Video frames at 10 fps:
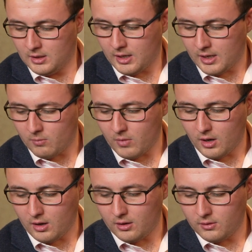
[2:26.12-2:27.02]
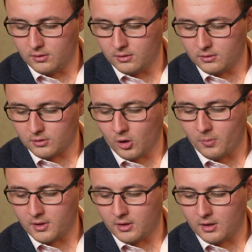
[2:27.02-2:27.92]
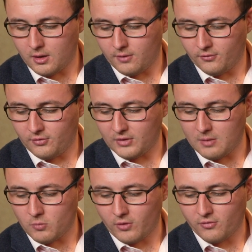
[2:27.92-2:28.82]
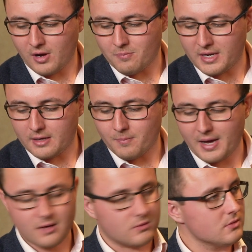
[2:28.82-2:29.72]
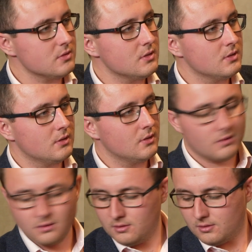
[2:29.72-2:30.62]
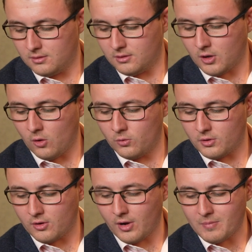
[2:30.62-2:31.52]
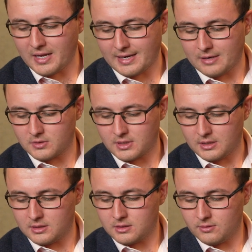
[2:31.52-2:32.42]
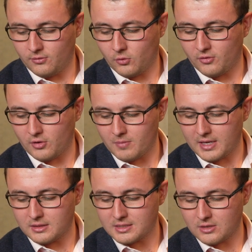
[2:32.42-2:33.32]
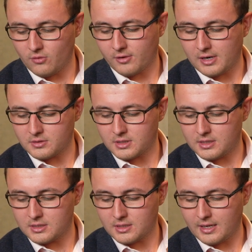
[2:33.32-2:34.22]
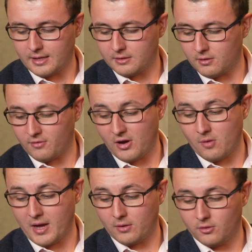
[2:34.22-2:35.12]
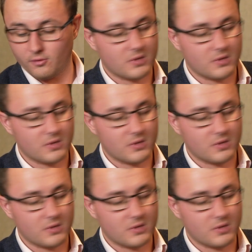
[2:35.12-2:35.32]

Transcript: um, copper, fifteen point five billion pounds. Correct, yep. Gold, nine million ounces, forty-three million silver ounces, and a fair amount of